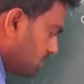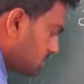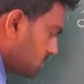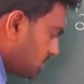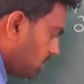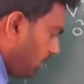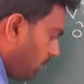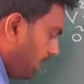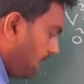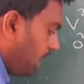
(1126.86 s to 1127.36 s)

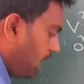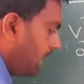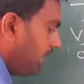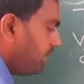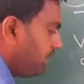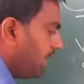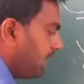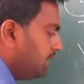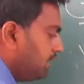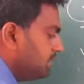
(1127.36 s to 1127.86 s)
So a
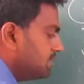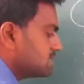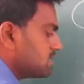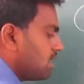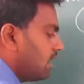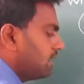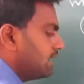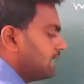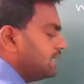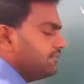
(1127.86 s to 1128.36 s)
value is
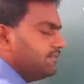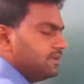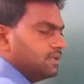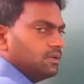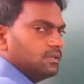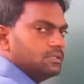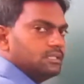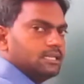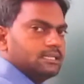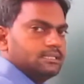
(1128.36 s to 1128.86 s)
already we
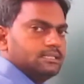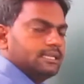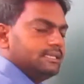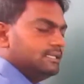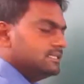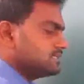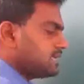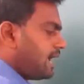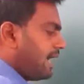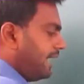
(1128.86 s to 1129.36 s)
know that
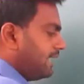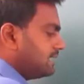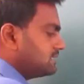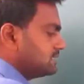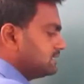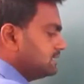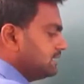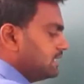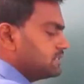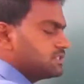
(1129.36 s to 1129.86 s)
is
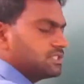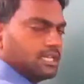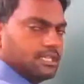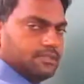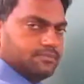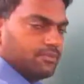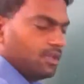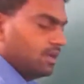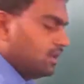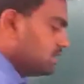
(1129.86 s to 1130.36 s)

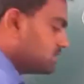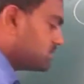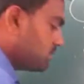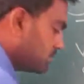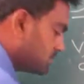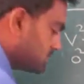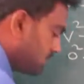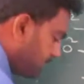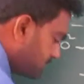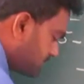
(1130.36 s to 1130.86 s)
acceleration. So
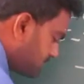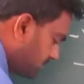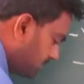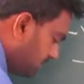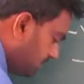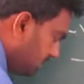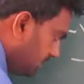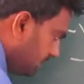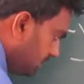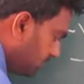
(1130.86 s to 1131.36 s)

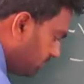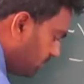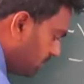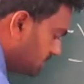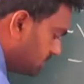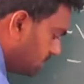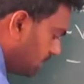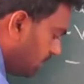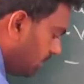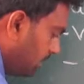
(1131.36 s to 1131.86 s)
substitute in the
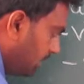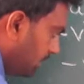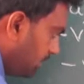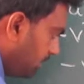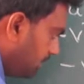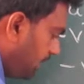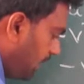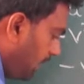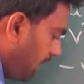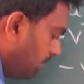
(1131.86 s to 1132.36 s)
equation
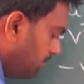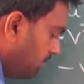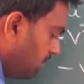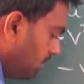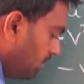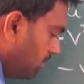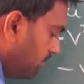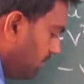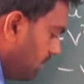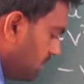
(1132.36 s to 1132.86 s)

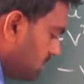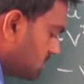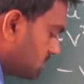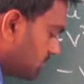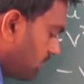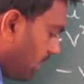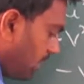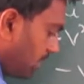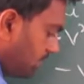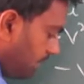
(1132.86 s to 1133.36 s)
m v
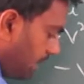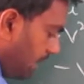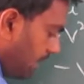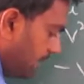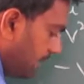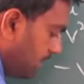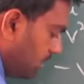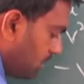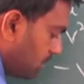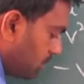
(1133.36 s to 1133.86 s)
square
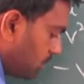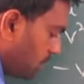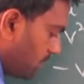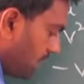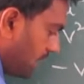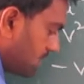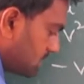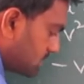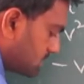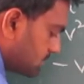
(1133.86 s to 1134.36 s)
by
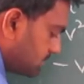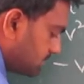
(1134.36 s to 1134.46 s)
2s.